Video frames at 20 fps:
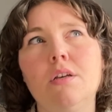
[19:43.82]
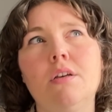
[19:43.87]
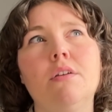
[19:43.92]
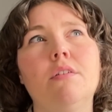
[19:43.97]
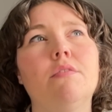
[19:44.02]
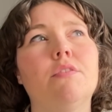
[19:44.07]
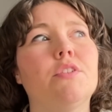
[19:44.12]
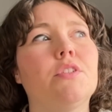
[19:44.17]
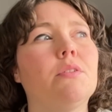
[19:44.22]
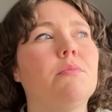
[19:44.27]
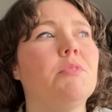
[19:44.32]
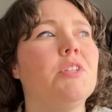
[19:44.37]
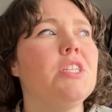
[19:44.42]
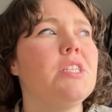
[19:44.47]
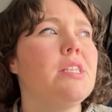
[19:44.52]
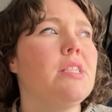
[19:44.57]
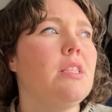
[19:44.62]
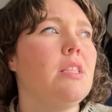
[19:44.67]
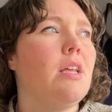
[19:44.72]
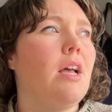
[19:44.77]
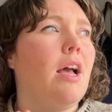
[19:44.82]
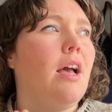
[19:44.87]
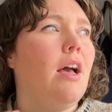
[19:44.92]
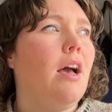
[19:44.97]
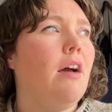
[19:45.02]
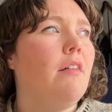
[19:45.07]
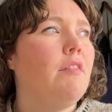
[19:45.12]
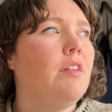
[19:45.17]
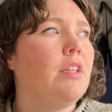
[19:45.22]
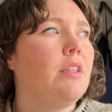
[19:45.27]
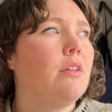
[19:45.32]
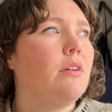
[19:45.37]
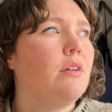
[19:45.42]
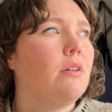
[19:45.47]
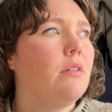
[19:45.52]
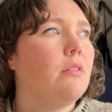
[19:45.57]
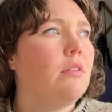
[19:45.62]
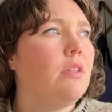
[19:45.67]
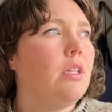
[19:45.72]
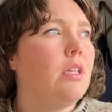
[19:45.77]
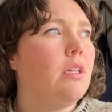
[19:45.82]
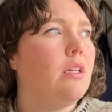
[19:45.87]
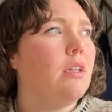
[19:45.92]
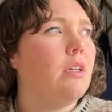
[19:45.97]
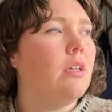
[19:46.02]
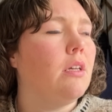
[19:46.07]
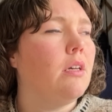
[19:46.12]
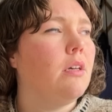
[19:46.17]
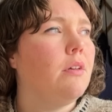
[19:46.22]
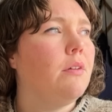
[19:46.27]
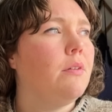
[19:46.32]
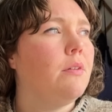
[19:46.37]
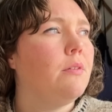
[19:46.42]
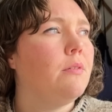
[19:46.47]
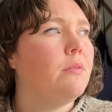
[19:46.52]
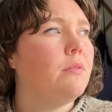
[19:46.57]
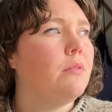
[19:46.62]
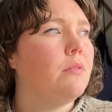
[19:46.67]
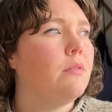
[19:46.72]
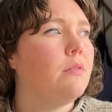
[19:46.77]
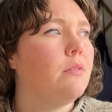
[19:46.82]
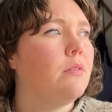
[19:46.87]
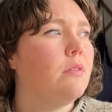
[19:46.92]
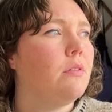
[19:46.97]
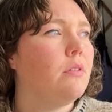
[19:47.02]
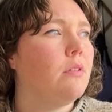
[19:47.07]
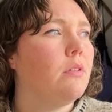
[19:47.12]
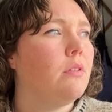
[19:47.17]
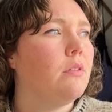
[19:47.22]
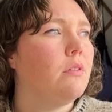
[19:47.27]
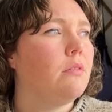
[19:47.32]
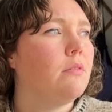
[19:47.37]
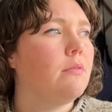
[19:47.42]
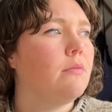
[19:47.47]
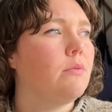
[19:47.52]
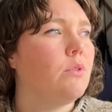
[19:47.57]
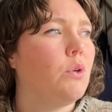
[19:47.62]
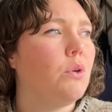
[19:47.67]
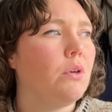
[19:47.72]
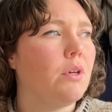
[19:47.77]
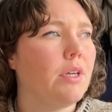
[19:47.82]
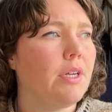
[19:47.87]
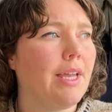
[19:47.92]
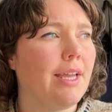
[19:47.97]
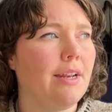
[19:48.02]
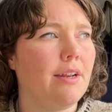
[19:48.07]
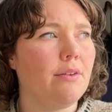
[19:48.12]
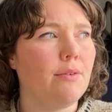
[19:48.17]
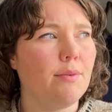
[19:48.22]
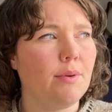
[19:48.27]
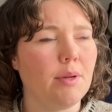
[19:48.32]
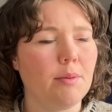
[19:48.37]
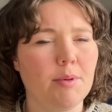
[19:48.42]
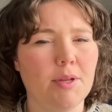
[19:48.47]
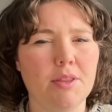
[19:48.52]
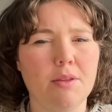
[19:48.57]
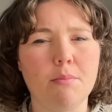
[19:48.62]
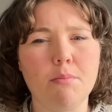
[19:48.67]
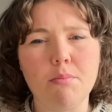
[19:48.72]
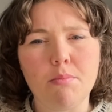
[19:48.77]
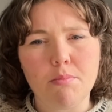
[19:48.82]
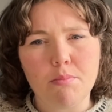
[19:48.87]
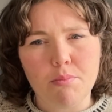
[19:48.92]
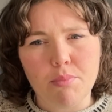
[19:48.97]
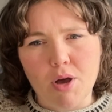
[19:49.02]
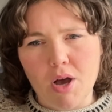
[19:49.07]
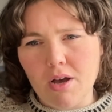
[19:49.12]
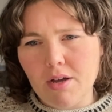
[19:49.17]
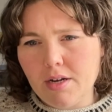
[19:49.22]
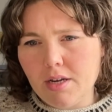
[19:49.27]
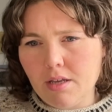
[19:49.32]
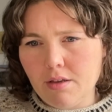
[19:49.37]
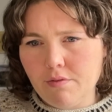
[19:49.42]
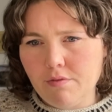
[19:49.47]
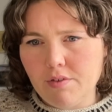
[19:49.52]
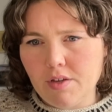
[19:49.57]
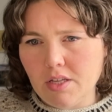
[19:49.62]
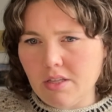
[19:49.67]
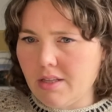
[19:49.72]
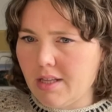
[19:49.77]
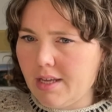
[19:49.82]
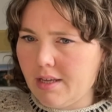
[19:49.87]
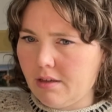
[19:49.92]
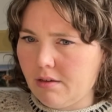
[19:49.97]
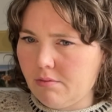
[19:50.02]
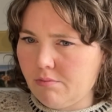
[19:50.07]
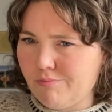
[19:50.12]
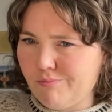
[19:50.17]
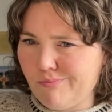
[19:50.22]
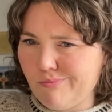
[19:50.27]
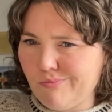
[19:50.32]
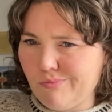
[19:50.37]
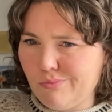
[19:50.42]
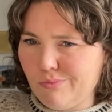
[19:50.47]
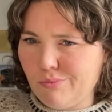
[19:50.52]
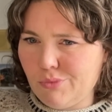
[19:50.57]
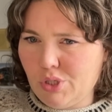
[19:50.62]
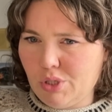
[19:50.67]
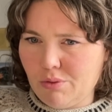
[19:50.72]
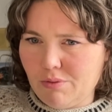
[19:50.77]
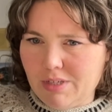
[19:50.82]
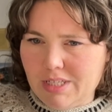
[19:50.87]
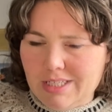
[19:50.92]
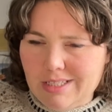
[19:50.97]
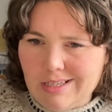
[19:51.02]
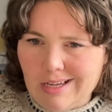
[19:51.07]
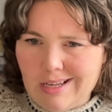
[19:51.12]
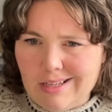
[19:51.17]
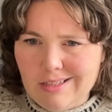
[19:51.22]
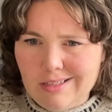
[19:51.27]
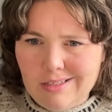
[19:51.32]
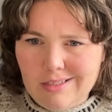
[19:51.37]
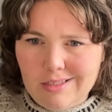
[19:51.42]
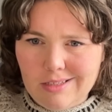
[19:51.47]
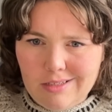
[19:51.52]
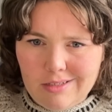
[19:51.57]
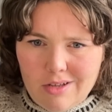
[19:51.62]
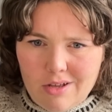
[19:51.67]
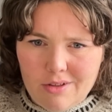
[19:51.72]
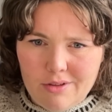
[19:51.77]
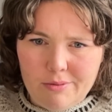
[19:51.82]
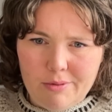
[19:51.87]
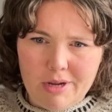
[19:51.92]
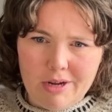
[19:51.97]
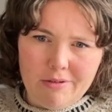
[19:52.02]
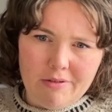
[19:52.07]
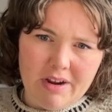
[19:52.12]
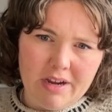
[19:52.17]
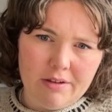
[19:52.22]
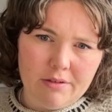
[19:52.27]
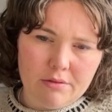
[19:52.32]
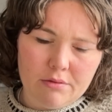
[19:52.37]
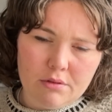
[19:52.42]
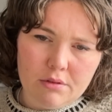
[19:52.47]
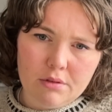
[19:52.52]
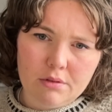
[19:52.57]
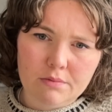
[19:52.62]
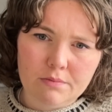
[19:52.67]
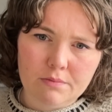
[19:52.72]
For some reason, having the corrugated rib on the body felt like too intense all the way around.